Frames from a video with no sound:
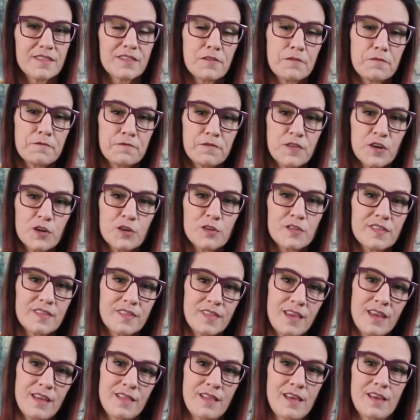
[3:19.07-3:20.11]
the first
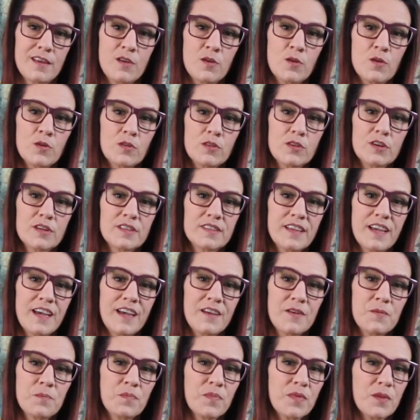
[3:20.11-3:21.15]
thing that Google looks
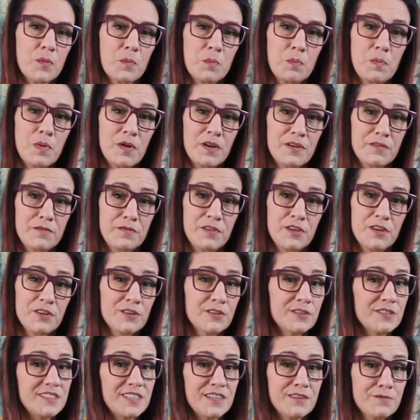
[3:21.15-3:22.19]
at, but if
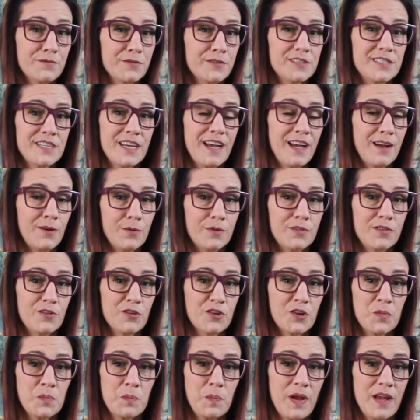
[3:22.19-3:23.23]
you're tit for tat with your
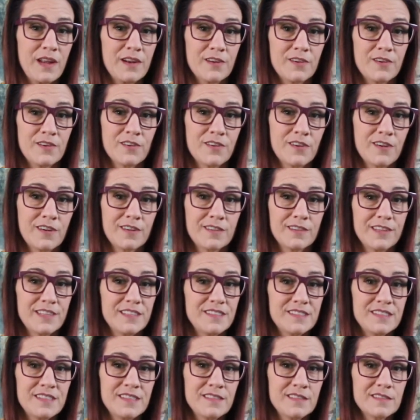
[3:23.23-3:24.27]
competitor on
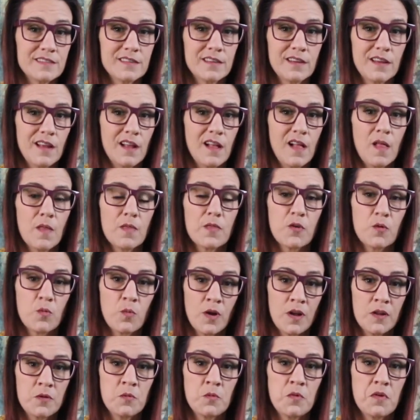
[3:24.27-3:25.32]
listings, the
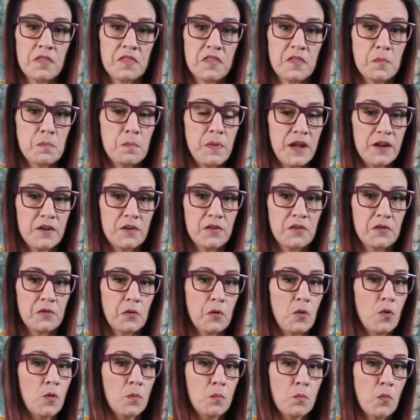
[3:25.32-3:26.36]
one with the better
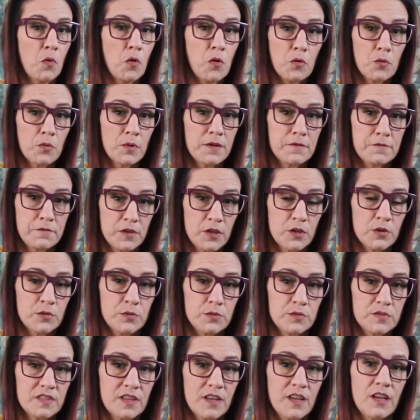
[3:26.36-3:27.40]
or more
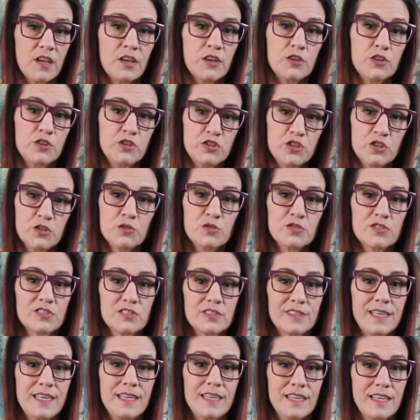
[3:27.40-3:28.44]
reviews
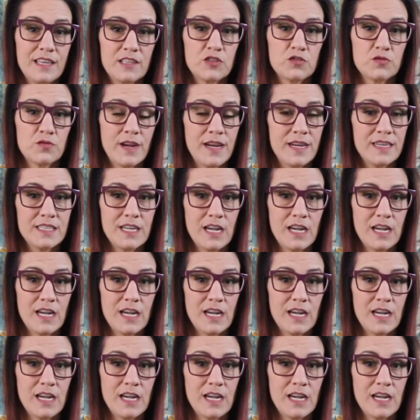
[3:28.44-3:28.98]
usually gets ranked